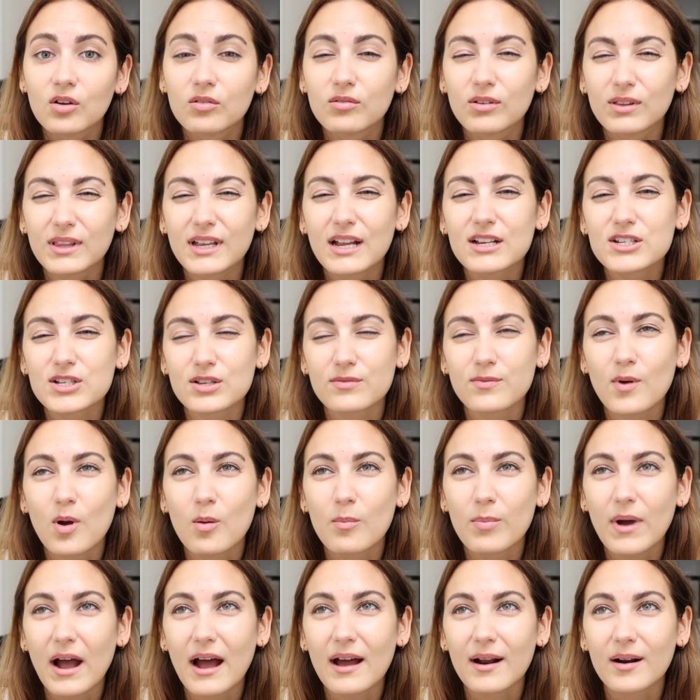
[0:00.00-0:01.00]
really, I just
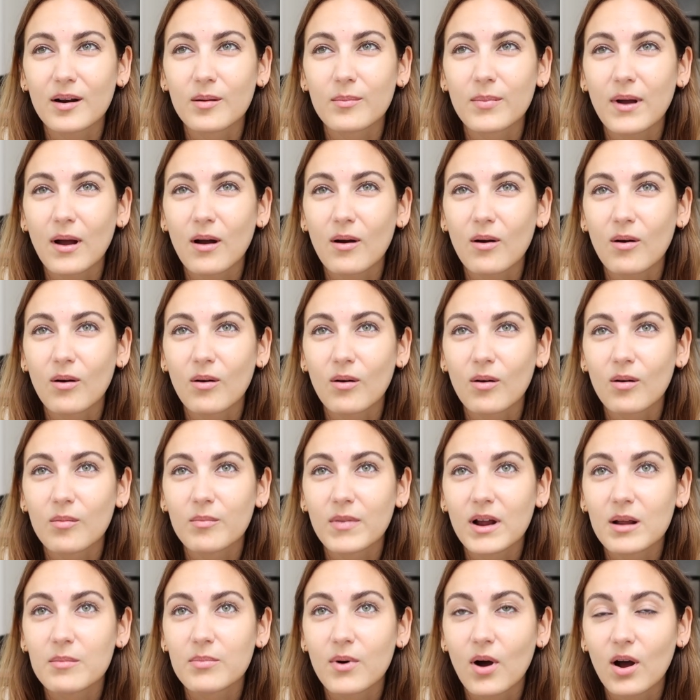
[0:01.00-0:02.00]
felt bad about
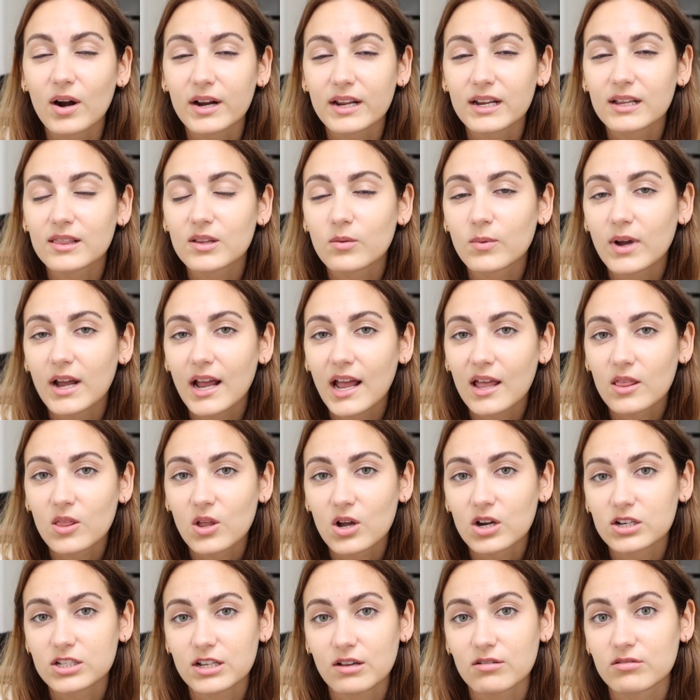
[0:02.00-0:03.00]
my body and the way I
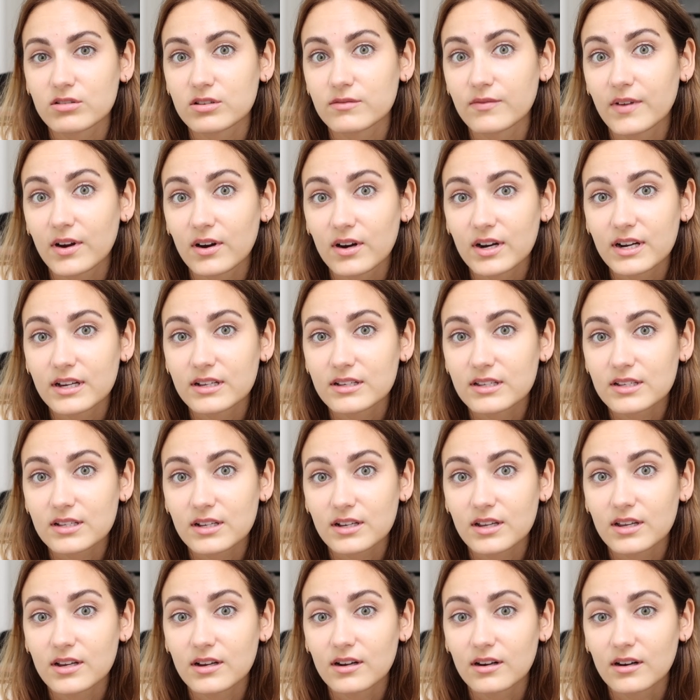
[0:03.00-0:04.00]
looked. I was very
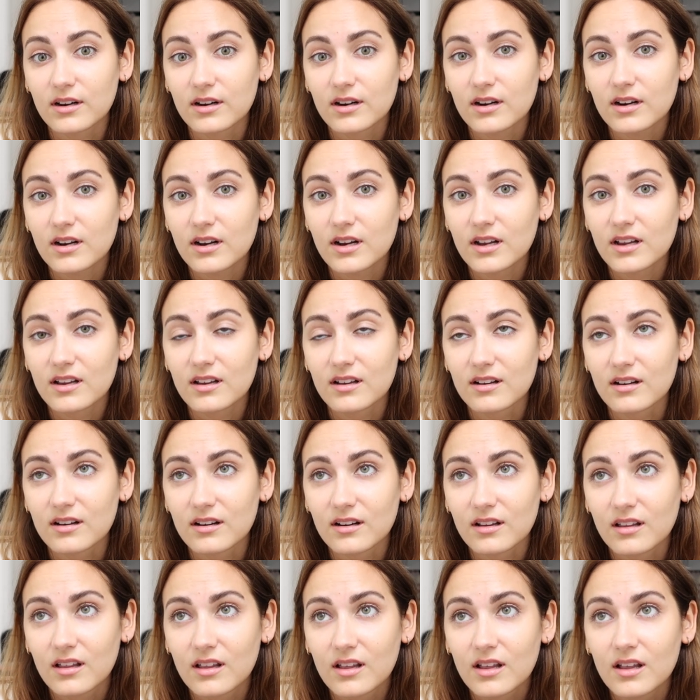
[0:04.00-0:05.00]
insecure,
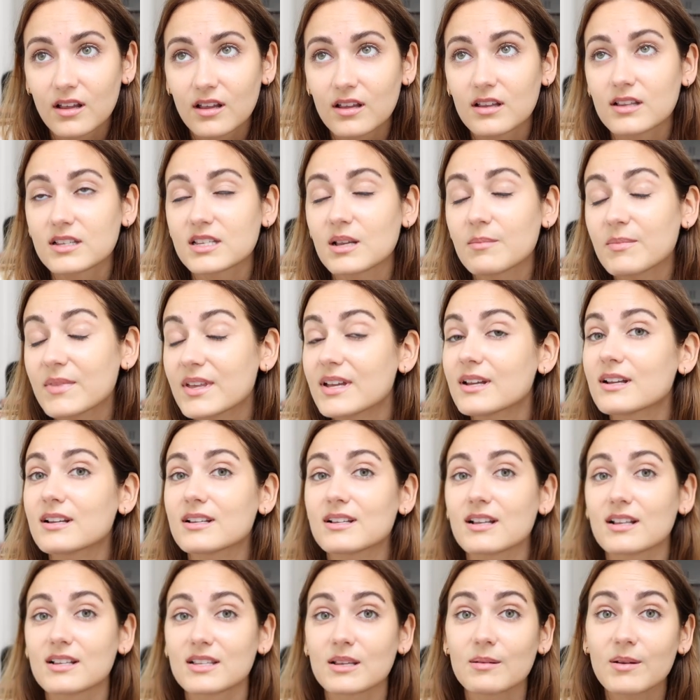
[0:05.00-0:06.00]
and
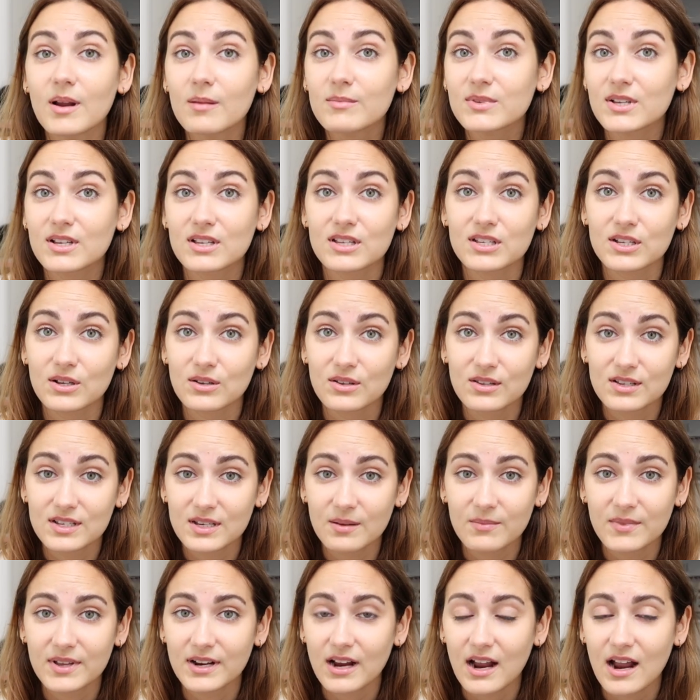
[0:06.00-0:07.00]
sometimes it's still
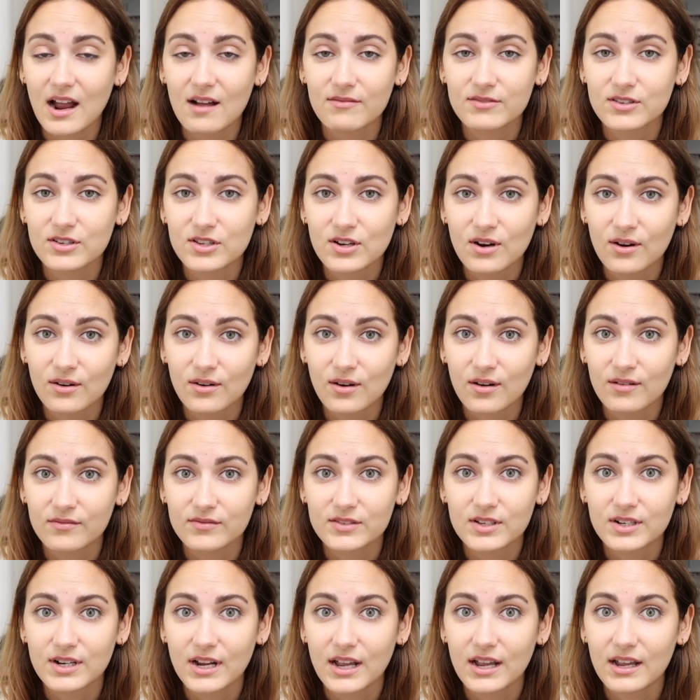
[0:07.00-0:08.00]
something I have to turn off
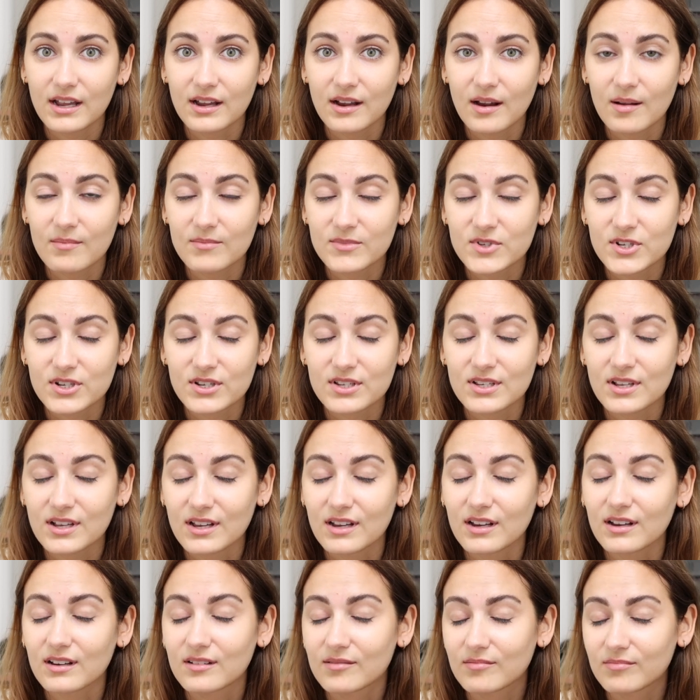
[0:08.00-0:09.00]
today. I'm just
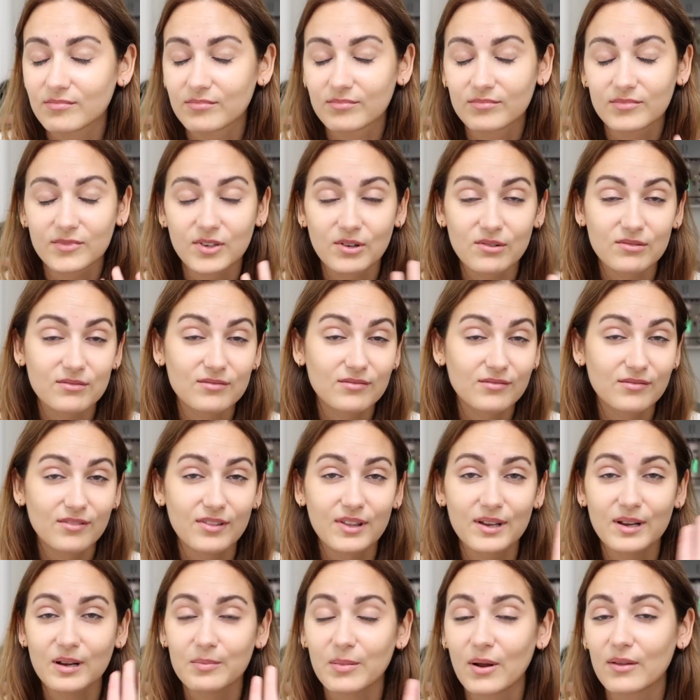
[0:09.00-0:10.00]
like, don't
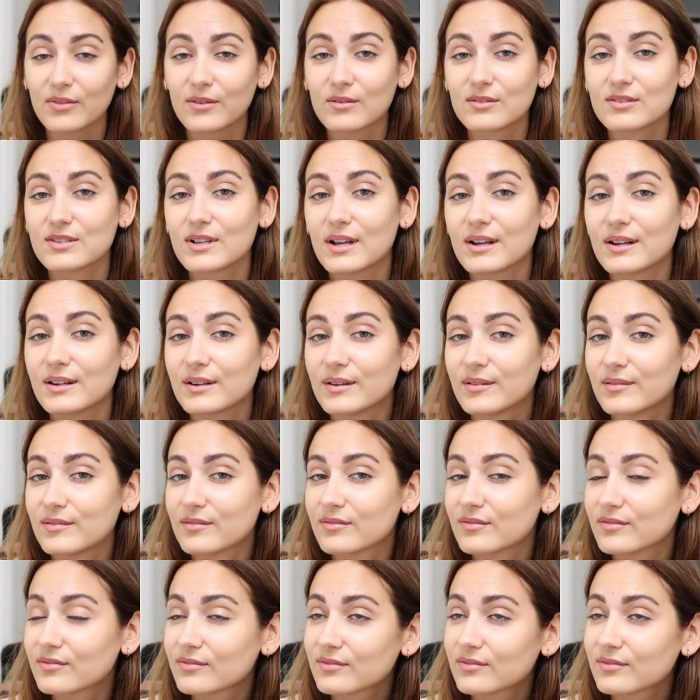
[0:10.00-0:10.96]
think about those negative